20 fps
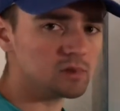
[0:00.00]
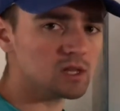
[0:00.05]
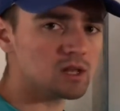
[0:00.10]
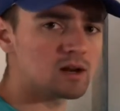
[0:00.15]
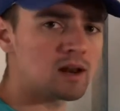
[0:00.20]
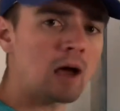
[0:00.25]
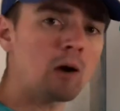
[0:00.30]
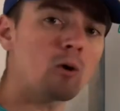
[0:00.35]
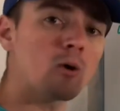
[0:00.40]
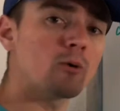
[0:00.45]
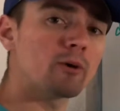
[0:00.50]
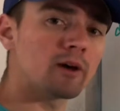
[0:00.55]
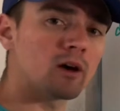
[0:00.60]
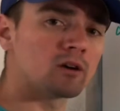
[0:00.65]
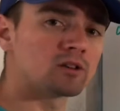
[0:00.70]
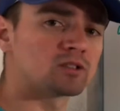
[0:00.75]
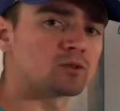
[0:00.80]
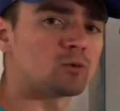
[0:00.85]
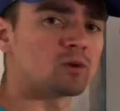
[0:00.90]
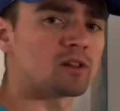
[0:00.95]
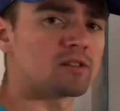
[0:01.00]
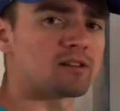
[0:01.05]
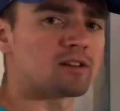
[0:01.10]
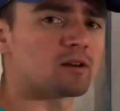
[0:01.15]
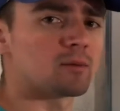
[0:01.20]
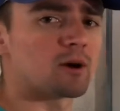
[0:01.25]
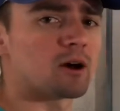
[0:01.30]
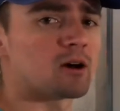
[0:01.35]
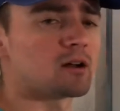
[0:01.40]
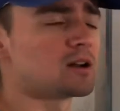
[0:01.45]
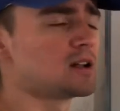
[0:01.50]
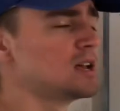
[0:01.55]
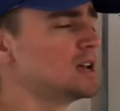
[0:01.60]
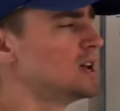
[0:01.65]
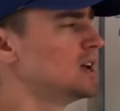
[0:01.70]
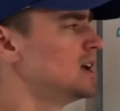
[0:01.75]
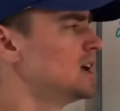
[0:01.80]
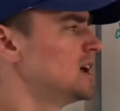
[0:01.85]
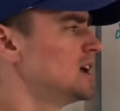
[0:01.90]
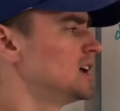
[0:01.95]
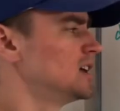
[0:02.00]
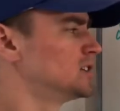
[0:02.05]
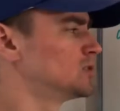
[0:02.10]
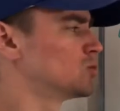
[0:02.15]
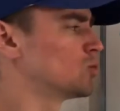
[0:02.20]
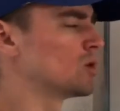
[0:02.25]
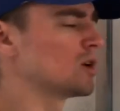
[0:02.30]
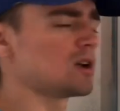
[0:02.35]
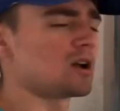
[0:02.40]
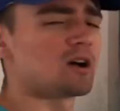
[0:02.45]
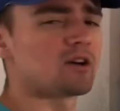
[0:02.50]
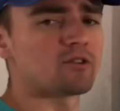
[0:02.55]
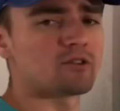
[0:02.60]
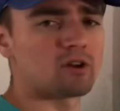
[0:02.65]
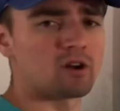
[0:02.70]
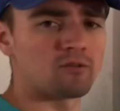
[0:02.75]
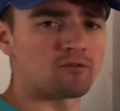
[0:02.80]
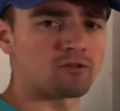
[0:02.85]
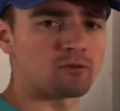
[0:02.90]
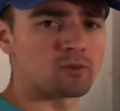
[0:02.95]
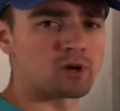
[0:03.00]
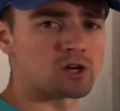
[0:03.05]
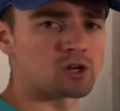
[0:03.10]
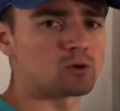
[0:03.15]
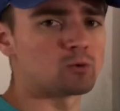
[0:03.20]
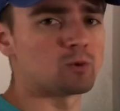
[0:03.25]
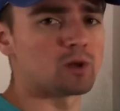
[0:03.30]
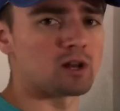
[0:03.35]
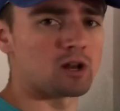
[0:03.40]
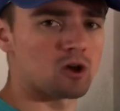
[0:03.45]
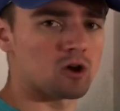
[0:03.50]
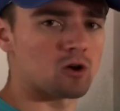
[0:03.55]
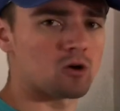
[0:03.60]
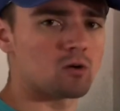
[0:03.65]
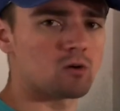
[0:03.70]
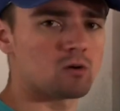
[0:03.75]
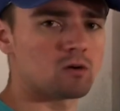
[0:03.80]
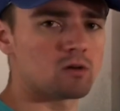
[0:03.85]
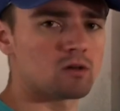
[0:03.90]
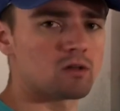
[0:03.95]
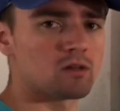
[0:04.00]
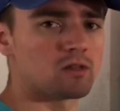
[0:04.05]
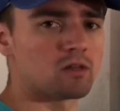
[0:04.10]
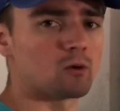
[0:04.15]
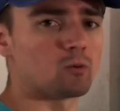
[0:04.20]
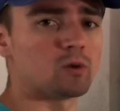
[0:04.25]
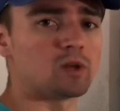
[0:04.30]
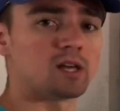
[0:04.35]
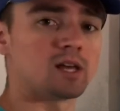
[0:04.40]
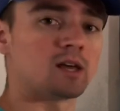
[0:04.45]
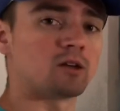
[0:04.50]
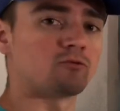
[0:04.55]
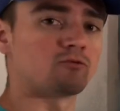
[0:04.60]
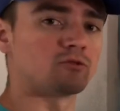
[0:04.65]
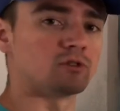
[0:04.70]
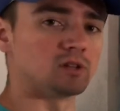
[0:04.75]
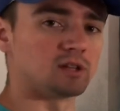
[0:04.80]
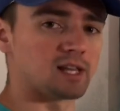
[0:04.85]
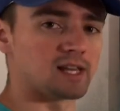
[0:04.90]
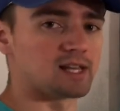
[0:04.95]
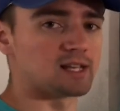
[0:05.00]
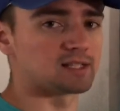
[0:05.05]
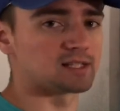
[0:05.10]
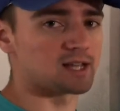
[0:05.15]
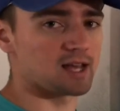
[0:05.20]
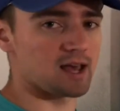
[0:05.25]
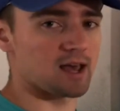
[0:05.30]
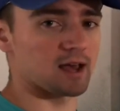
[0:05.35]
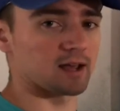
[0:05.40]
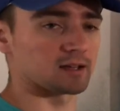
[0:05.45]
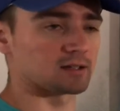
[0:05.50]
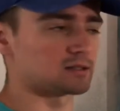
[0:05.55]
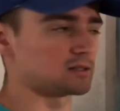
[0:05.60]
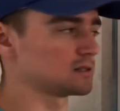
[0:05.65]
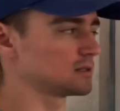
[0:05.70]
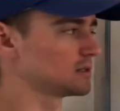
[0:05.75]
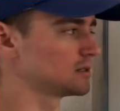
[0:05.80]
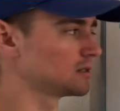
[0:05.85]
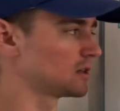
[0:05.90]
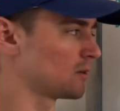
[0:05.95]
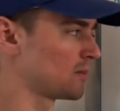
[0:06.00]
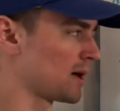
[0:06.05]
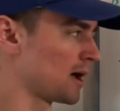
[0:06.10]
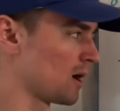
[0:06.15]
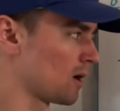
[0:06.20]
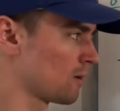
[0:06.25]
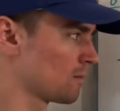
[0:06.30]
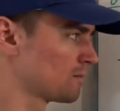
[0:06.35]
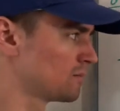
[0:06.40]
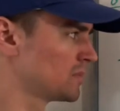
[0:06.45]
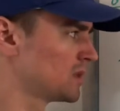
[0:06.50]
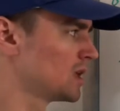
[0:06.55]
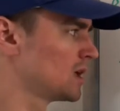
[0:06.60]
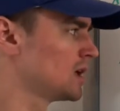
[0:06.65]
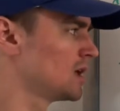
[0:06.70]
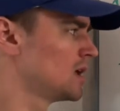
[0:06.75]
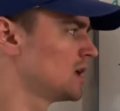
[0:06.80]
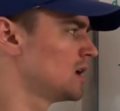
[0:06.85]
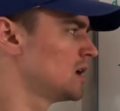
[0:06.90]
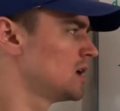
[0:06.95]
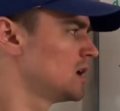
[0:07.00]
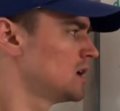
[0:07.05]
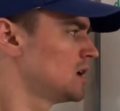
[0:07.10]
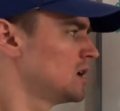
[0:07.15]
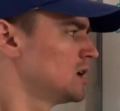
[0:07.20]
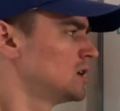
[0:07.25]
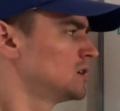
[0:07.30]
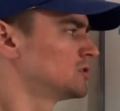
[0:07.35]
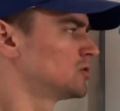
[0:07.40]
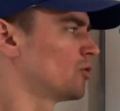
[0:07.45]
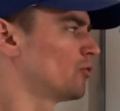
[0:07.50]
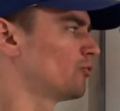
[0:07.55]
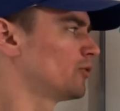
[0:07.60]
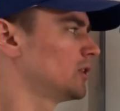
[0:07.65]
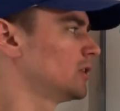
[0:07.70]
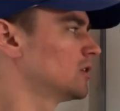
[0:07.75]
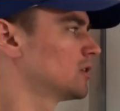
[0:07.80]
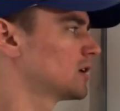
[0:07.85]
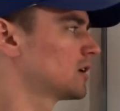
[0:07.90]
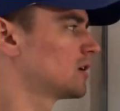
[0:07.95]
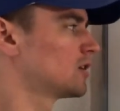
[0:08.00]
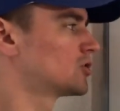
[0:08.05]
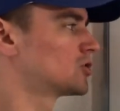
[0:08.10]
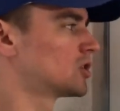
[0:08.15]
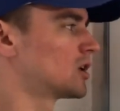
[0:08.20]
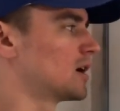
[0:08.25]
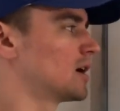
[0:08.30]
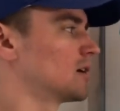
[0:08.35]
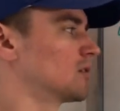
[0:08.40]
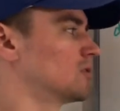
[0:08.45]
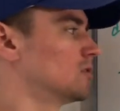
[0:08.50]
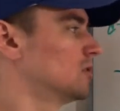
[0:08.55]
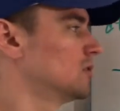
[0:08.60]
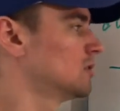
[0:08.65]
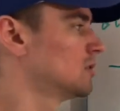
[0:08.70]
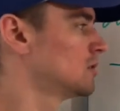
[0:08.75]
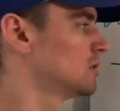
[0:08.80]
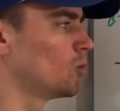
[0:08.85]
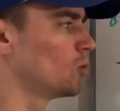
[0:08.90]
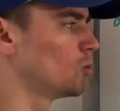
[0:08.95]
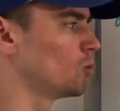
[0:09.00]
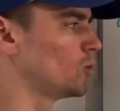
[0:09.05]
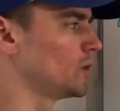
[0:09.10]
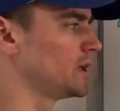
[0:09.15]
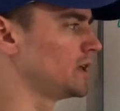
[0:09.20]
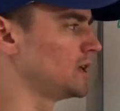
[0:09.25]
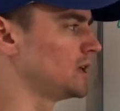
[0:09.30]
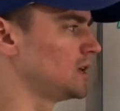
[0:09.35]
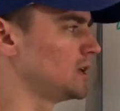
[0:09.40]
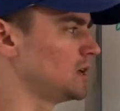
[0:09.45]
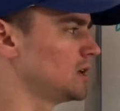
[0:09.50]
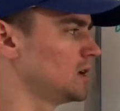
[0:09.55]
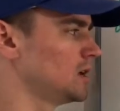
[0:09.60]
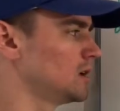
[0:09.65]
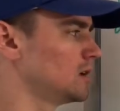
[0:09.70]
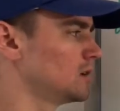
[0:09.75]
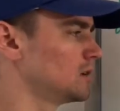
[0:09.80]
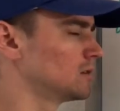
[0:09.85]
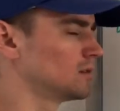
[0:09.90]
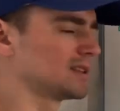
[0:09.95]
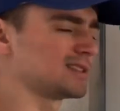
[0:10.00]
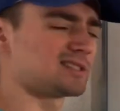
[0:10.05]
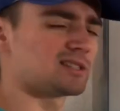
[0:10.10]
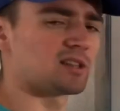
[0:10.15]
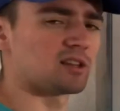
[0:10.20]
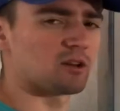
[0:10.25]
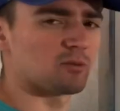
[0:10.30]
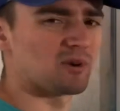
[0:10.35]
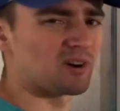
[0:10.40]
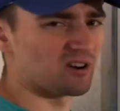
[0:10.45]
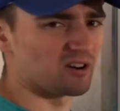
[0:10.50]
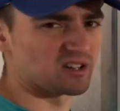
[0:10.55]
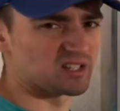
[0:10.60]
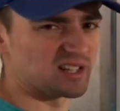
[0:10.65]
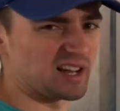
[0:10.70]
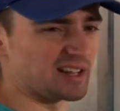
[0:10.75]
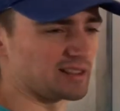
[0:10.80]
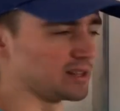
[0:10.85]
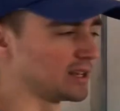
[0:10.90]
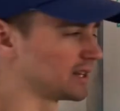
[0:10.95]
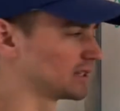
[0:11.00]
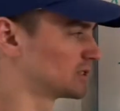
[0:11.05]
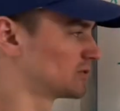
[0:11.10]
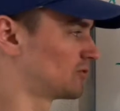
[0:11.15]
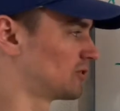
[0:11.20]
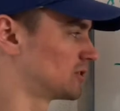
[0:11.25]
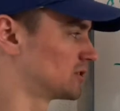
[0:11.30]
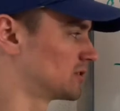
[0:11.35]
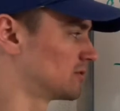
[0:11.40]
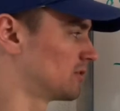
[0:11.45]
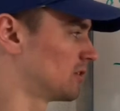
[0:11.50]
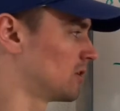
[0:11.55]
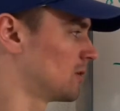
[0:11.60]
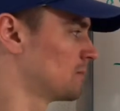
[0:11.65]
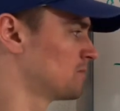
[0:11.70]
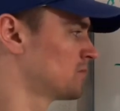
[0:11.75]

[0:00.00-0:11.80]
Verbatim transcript: Now what we also want to think about is what other information we know that we can relate to x somehow. So if we look at our triangle, we let's think about our side lengths first of all.